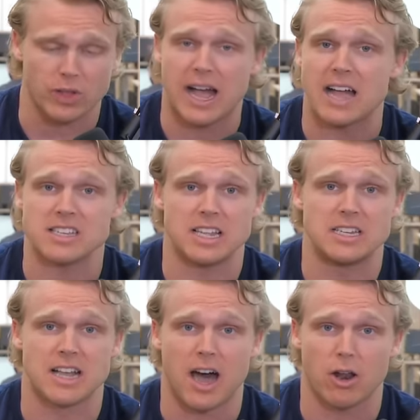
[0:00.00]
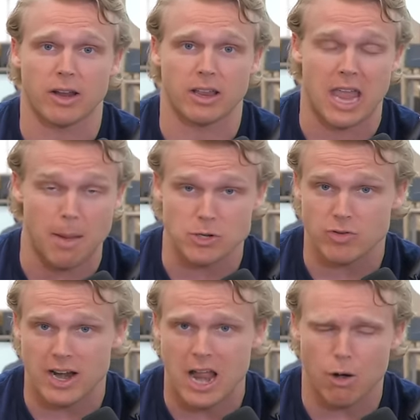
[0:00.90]
guys that he's got on campus
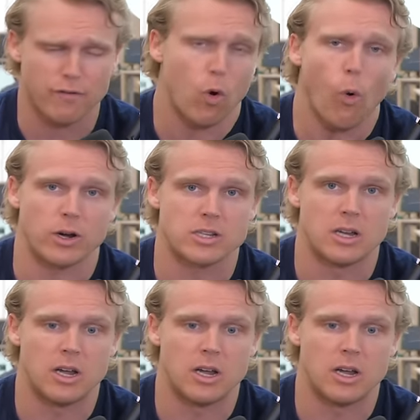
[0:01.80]
right now? Of course.